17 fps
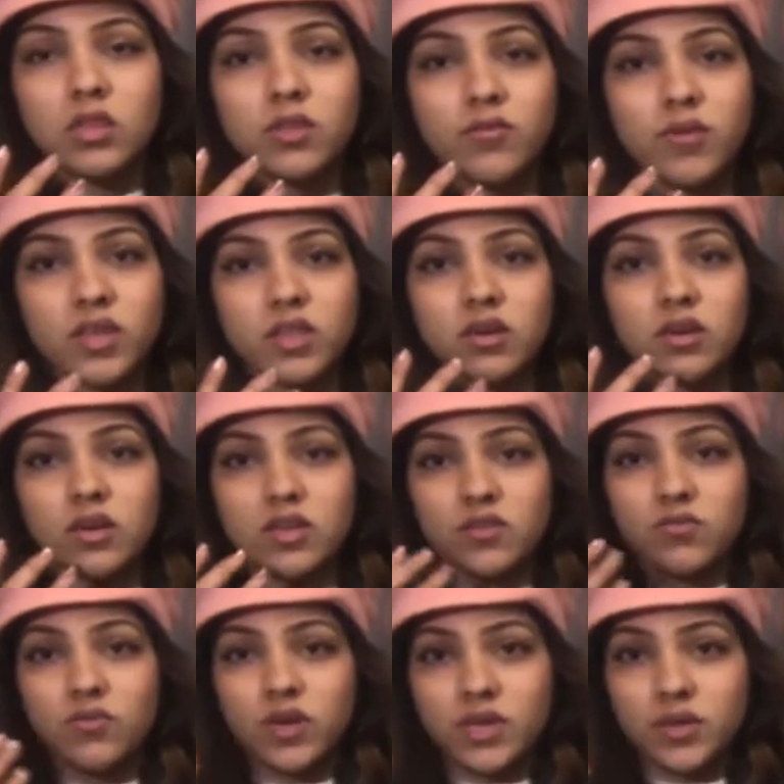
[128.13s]
the weather
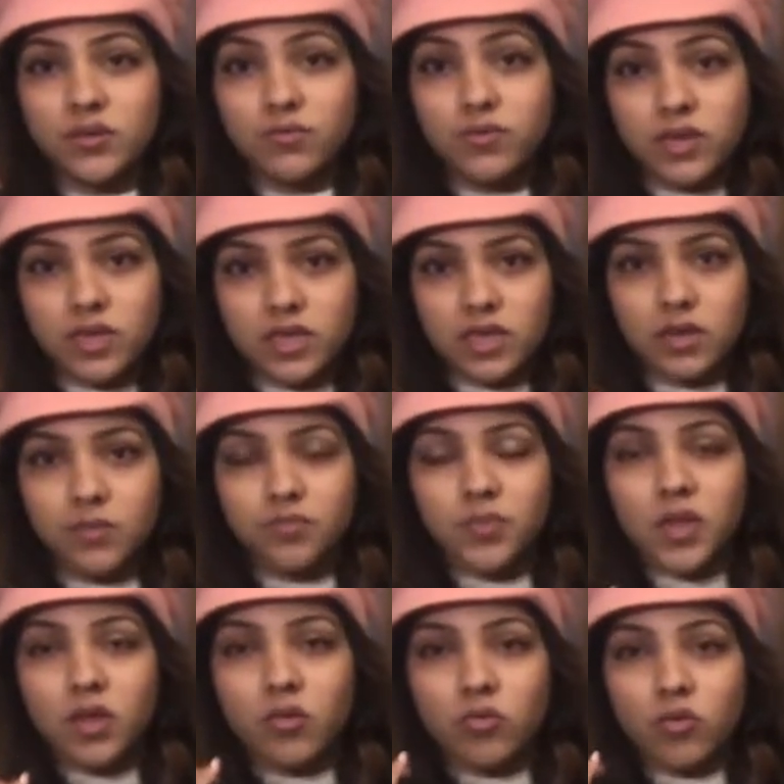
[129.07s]
is very windy.
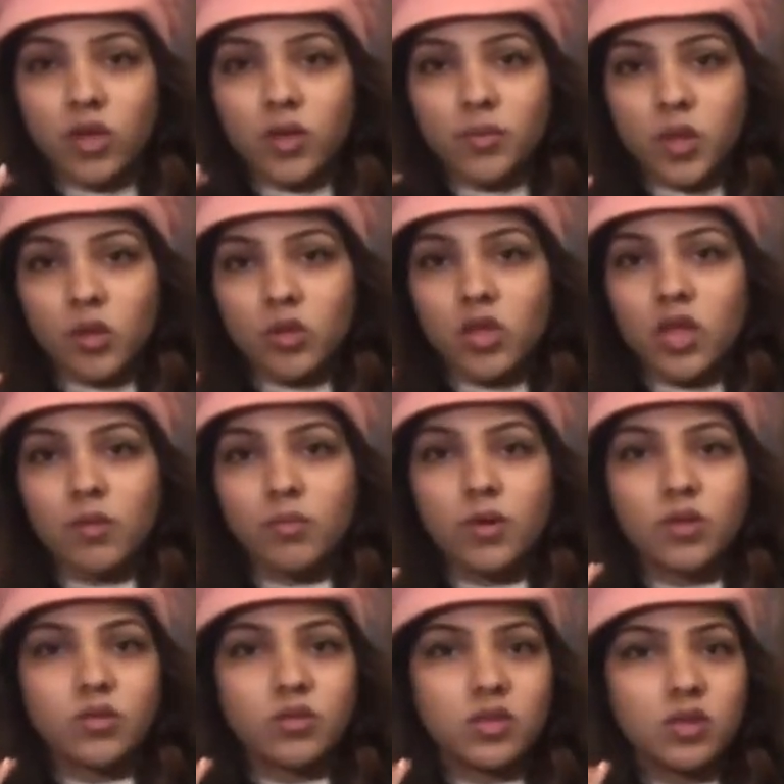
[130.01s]
So I'm talking
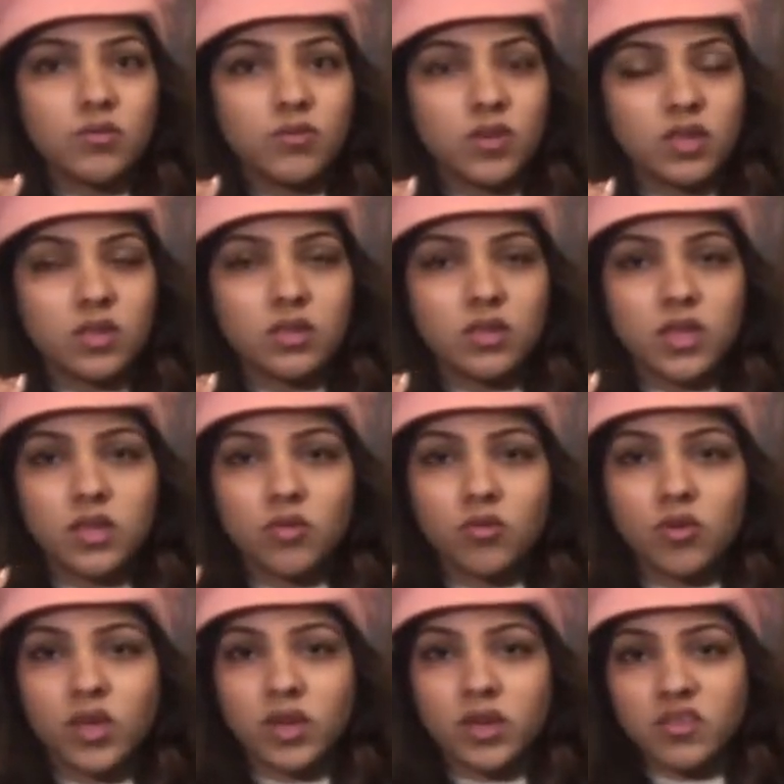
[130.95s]
about the weather that
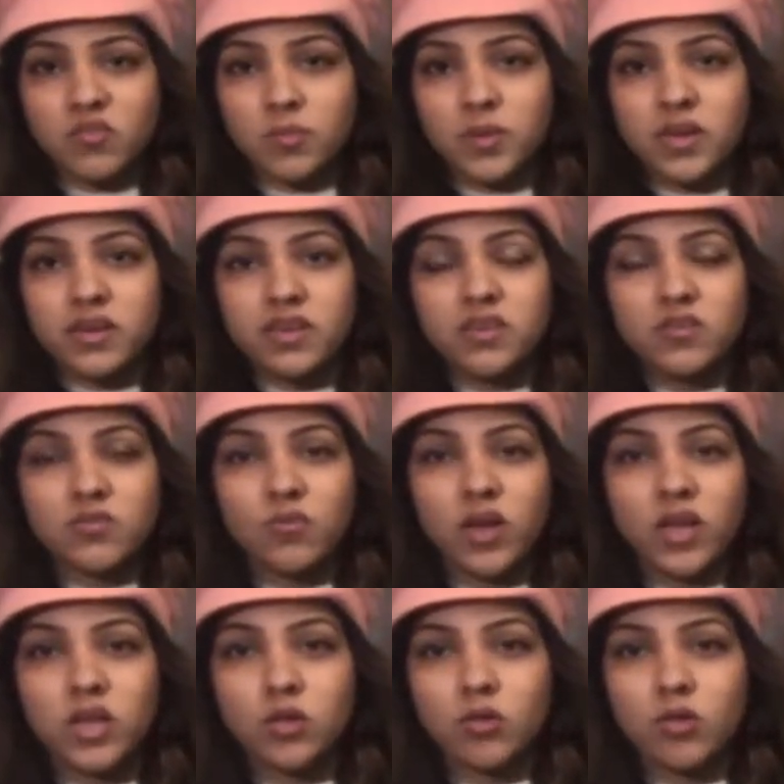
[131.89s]
you can experience
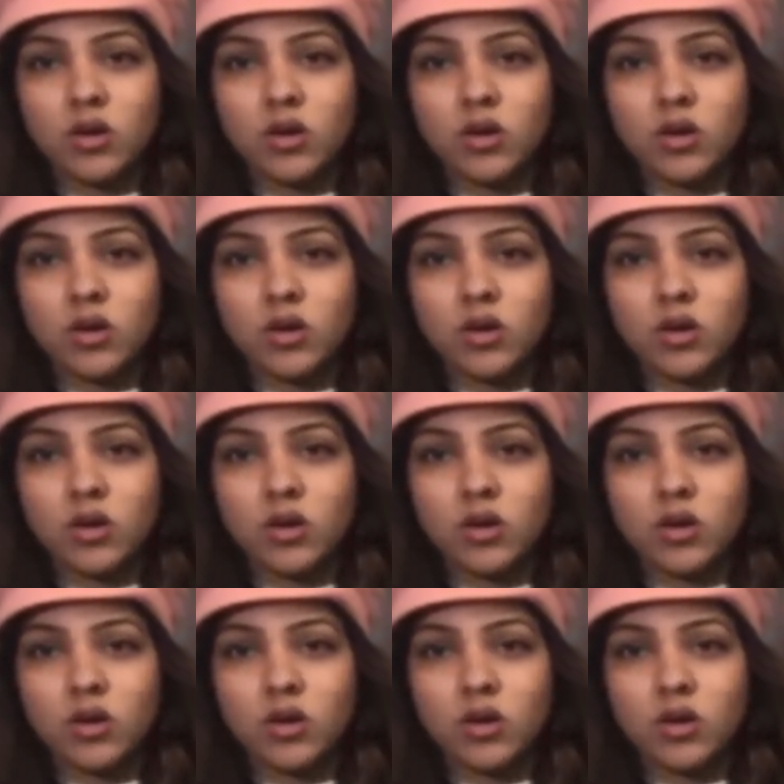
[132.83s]
while you